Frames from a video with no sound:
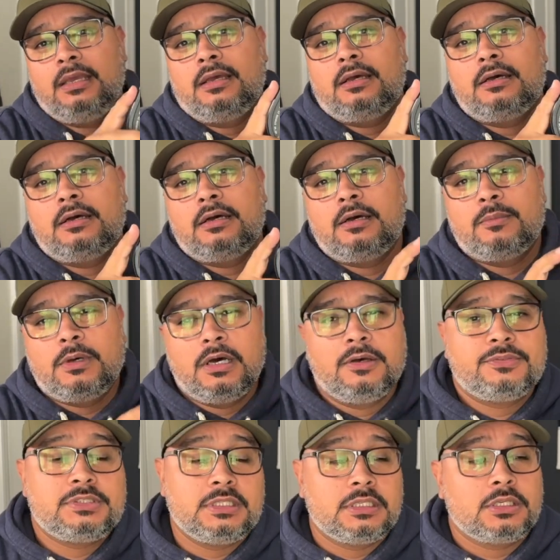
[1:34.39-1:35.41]

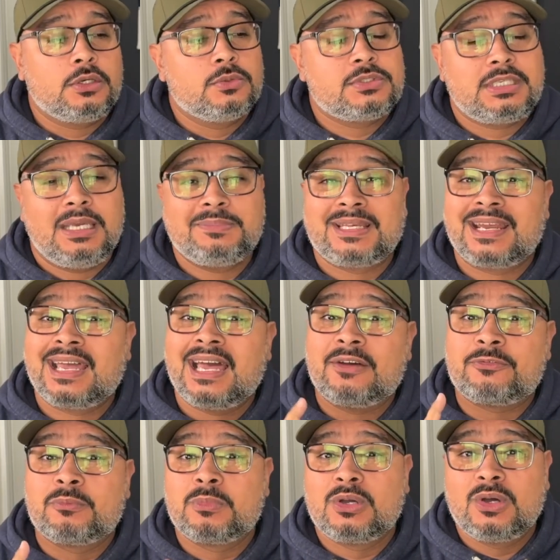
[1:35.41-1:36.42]
of silicone tape that I
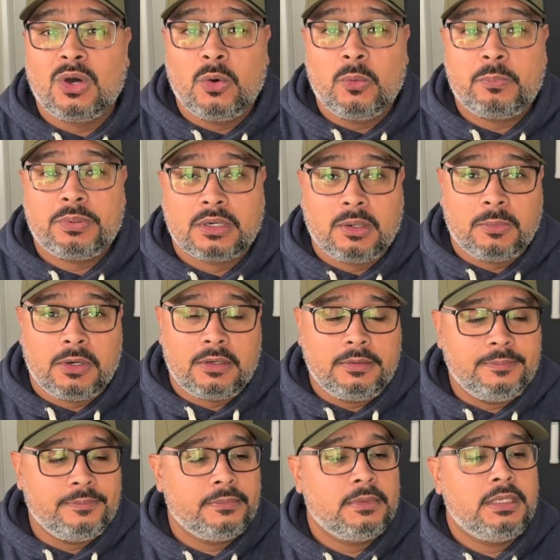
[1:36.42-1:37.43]
got from Goat
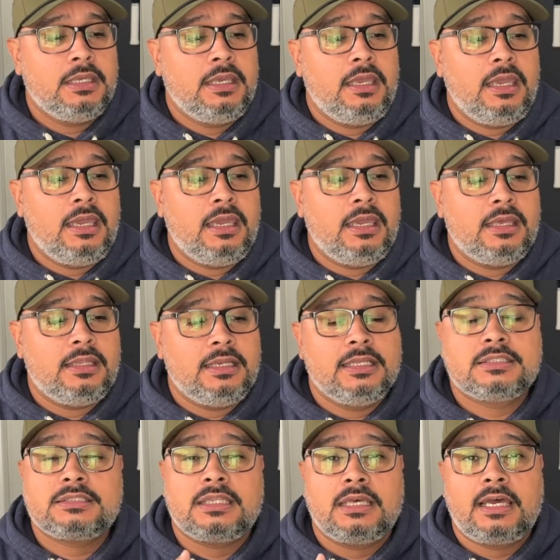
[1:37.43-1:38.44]
Pickleball. And
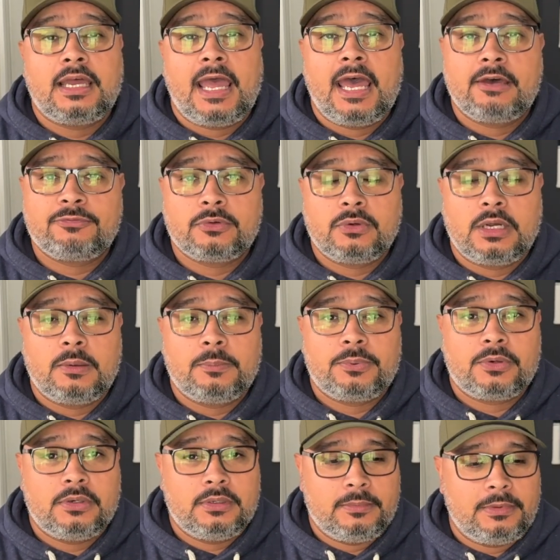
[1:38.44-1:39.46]
it's the half a
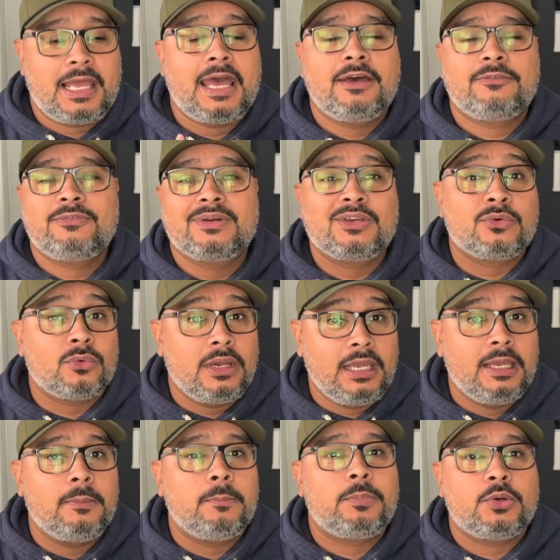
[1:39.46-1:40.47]

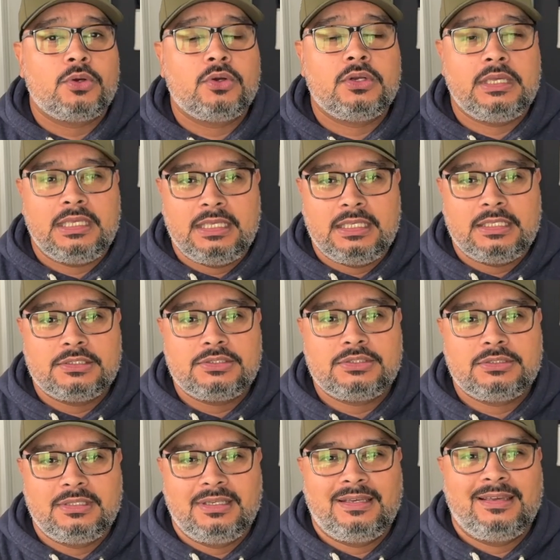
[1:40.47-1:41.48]
gram per
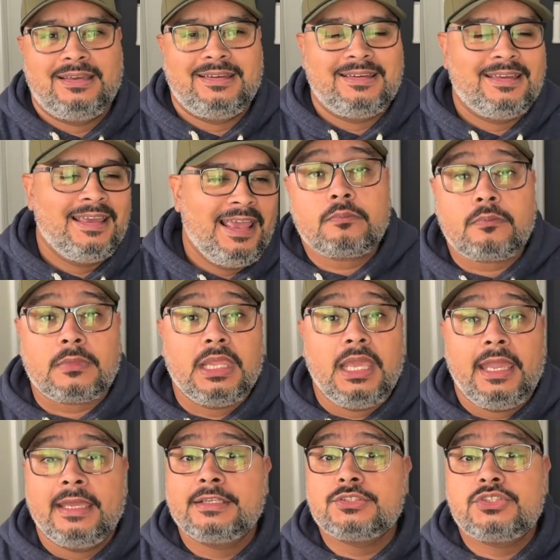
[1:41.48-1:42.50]
inch.
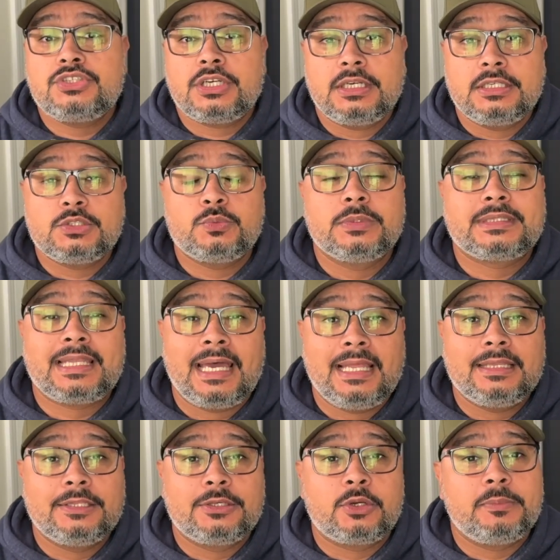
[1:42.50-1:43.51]
And just with
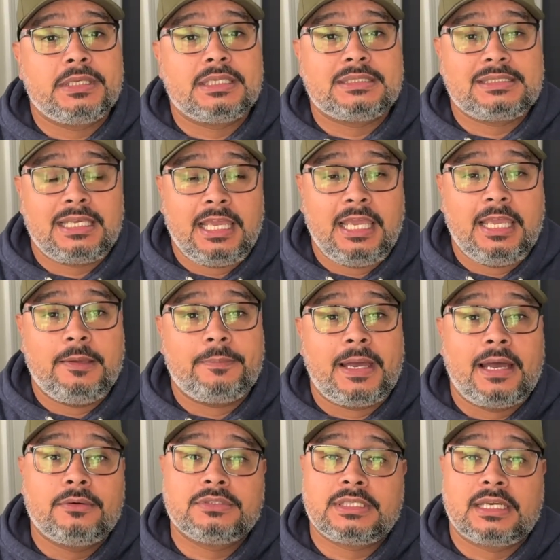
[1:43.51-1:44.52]
that little bit of tape,
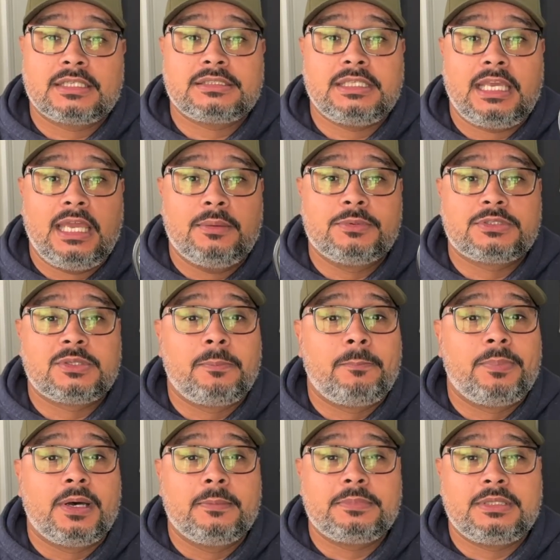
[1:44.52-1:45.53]
I was actually able to
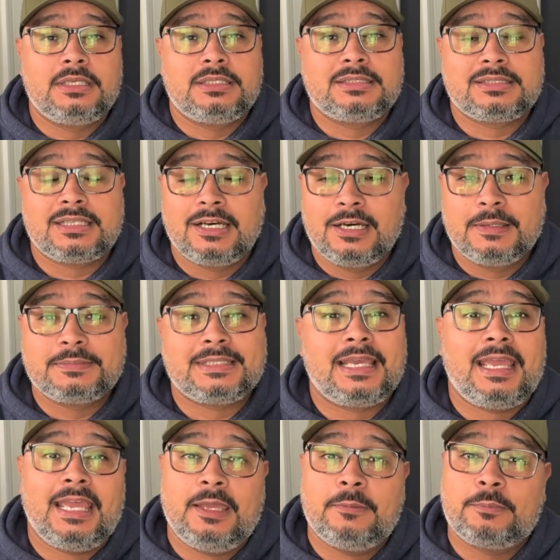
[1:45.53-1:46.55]
bump this up to
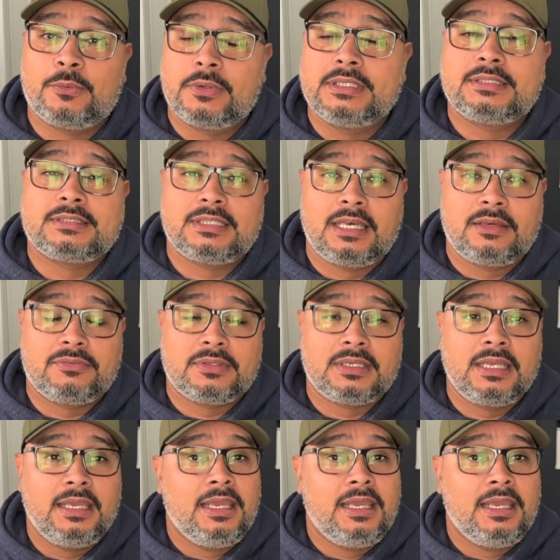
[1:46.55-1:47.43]
8.7.